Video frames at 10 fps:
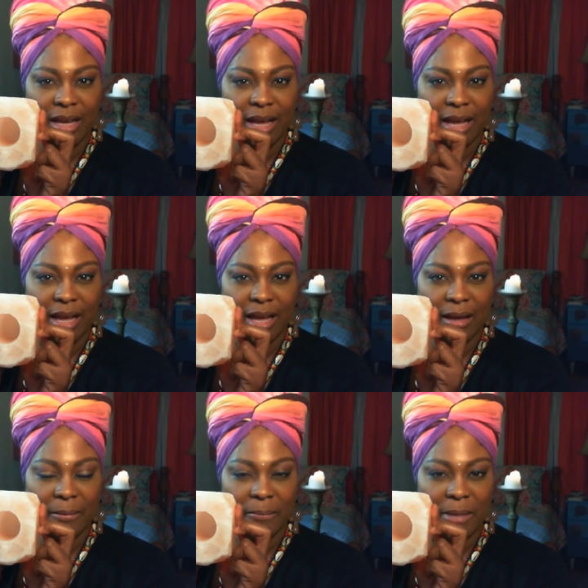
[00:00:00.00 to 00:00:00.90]

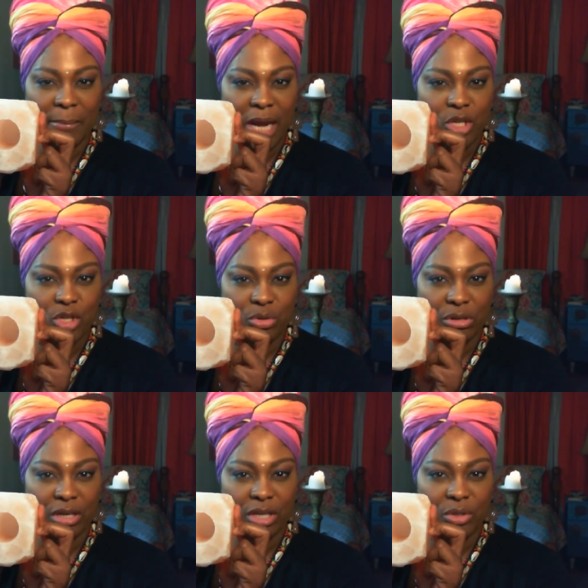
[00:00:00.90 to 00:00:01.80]
um, I'm not
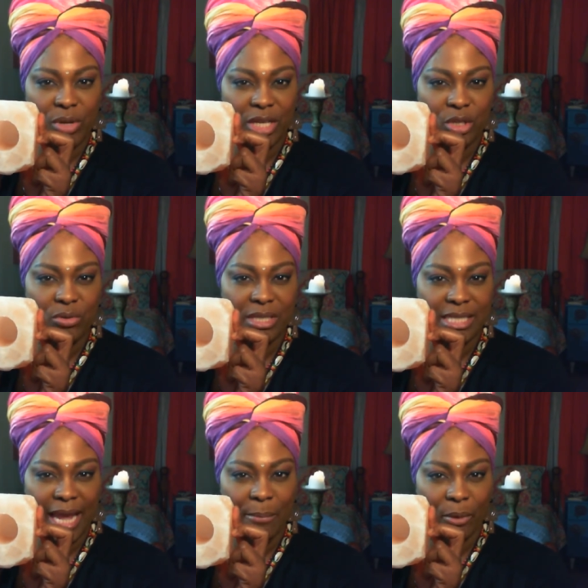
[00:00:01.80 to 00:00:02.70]
sure. You can use a
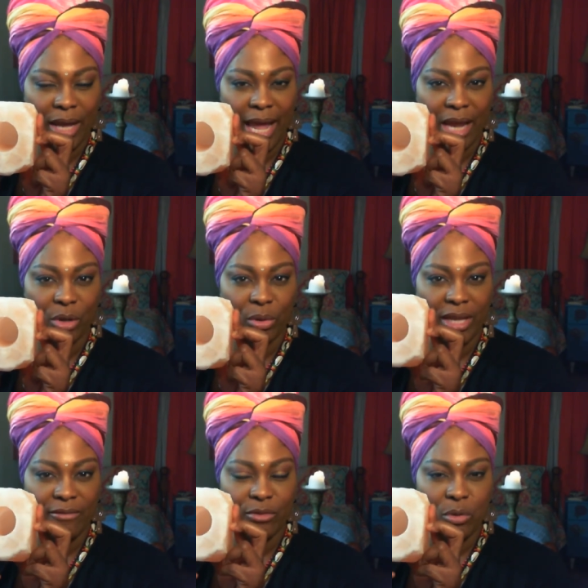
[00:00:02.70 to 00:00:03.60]
tapered candle
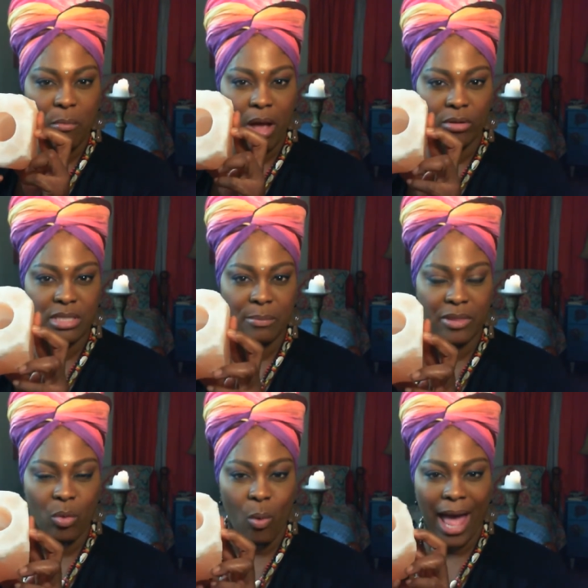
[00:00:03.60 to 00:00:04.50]
if you melt some of
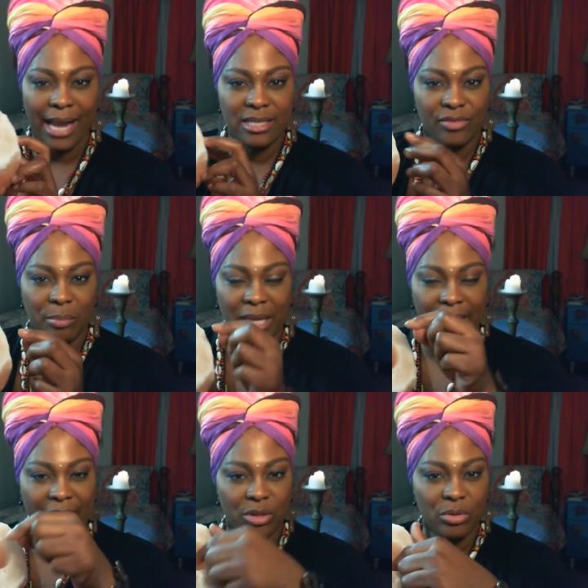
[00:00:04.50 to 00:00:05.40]
the wax from the
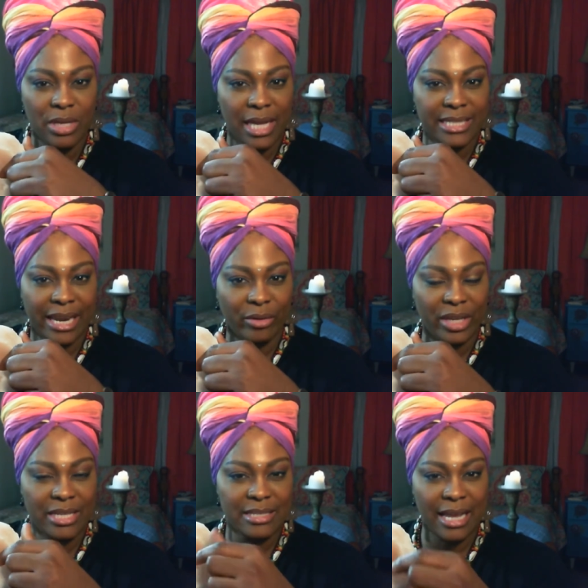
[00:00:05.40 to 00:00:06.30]
candle down on the
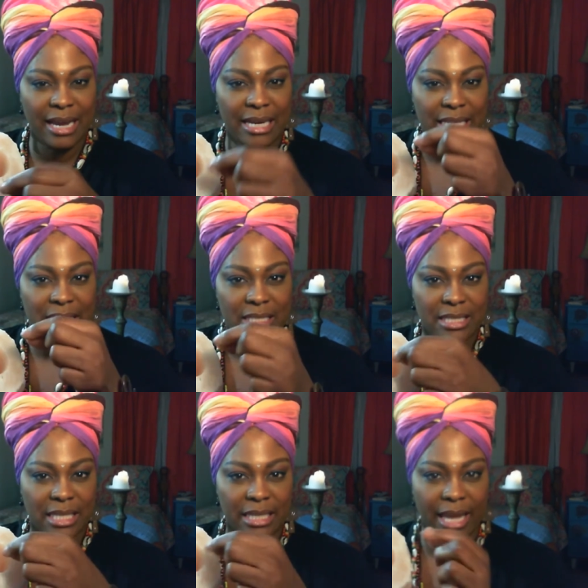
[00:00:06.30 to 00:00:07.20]
inside and then
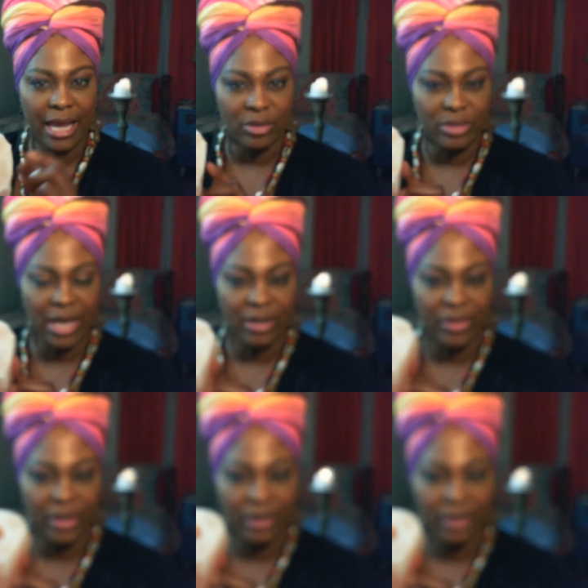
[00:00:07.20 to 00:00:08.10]
stick the candle down in
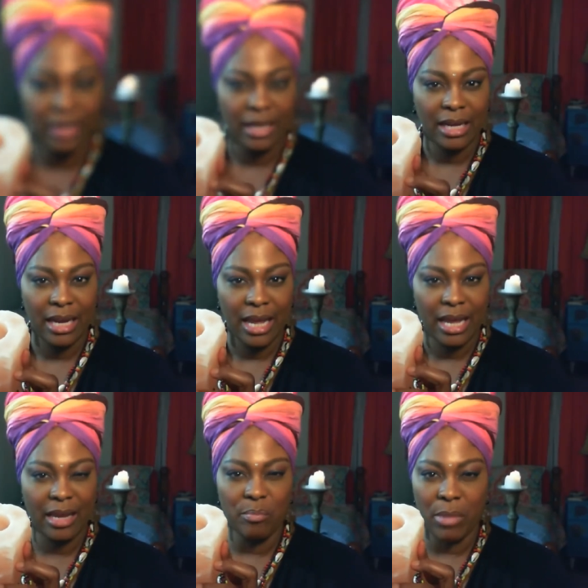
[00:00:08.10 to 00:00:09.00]
there.
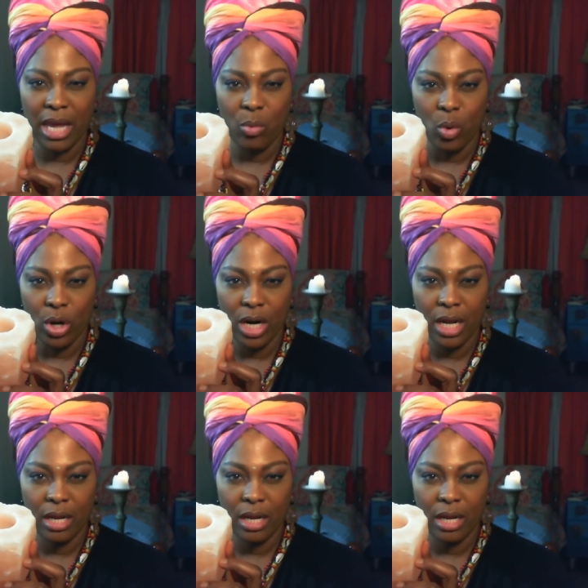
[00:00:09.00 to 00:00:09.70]
It may work,